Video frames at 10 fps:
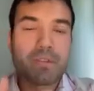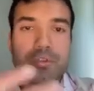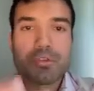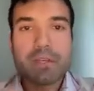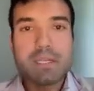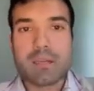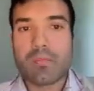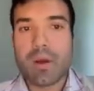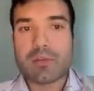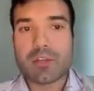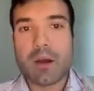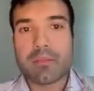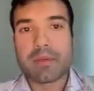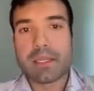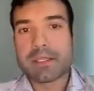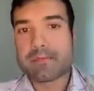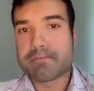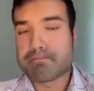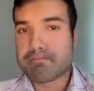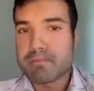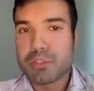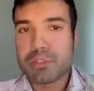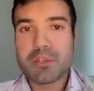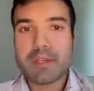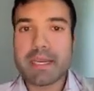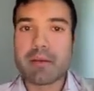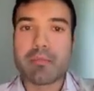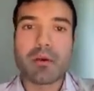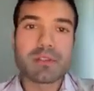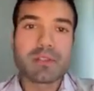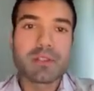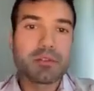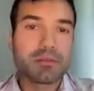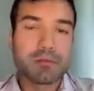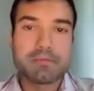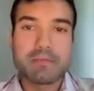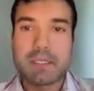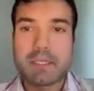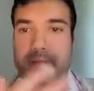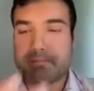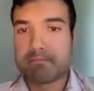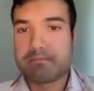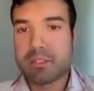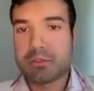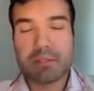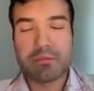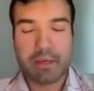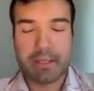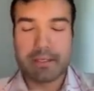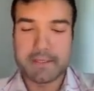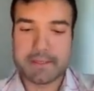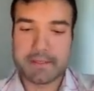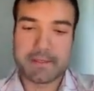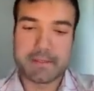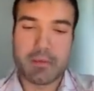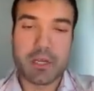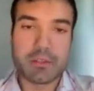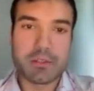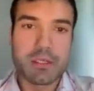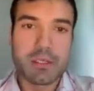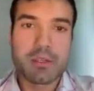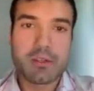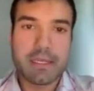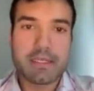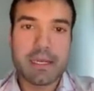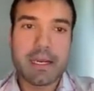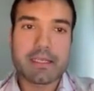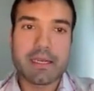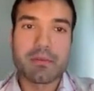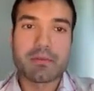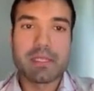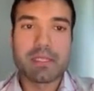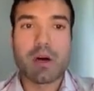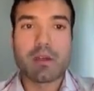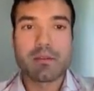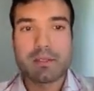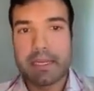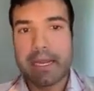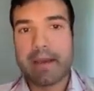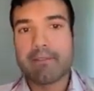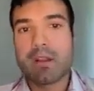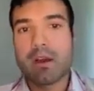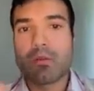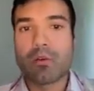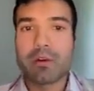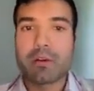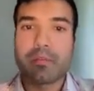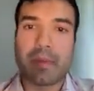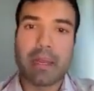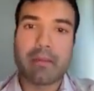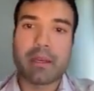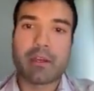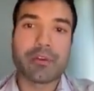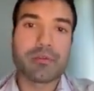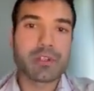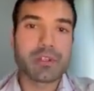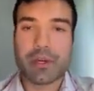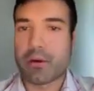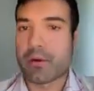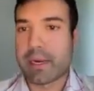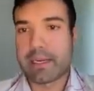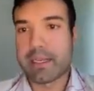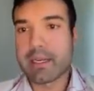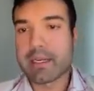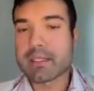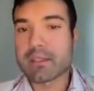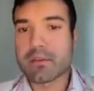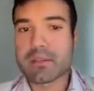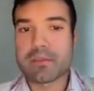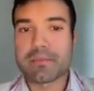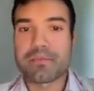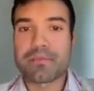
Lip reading: Usually some web shop is usually decomposed into different modules. So let's take example these modules: a catalog, order, payment, user, or analytics service.